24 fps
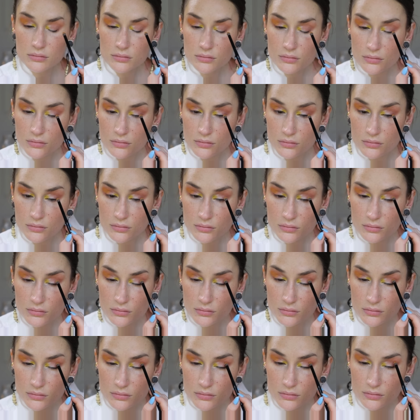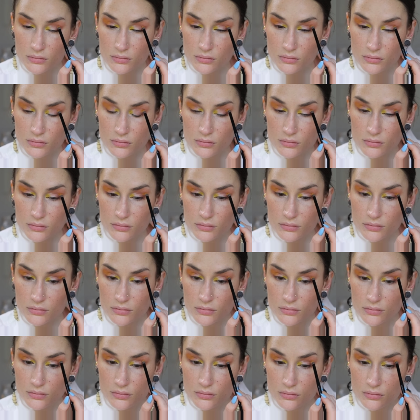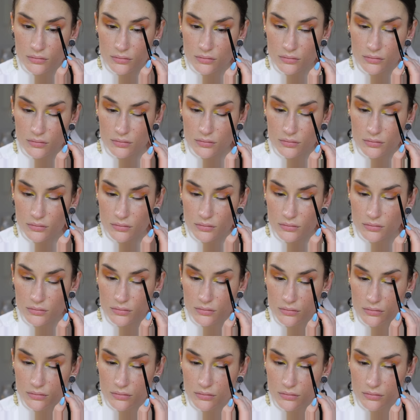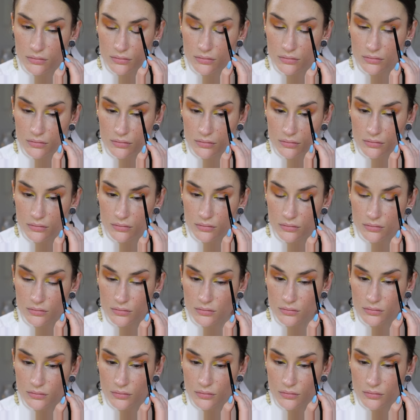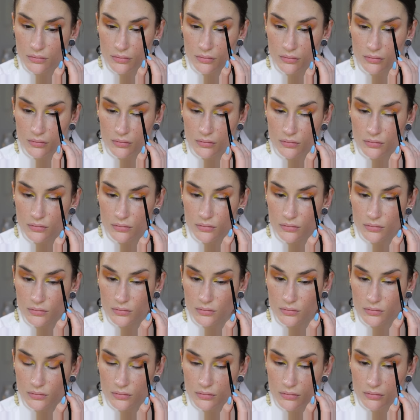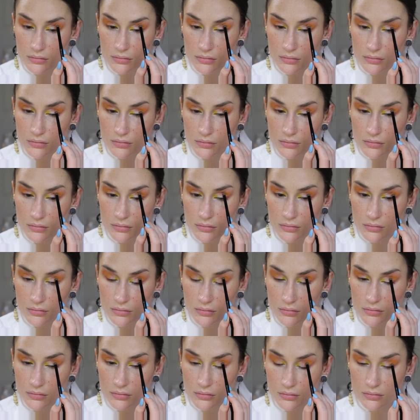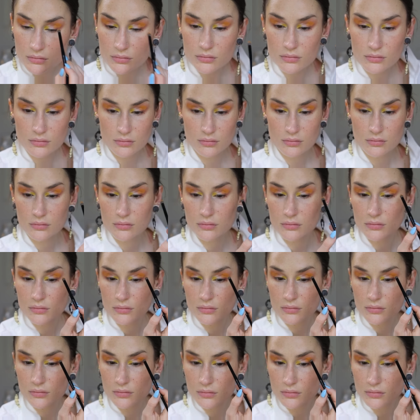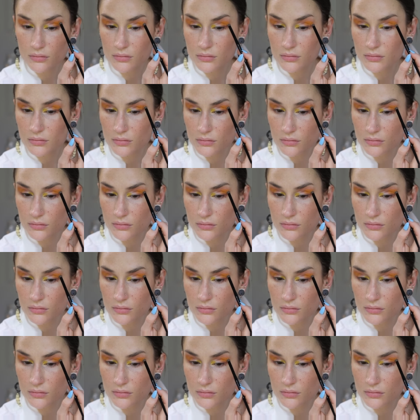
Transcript: Nobody speaks.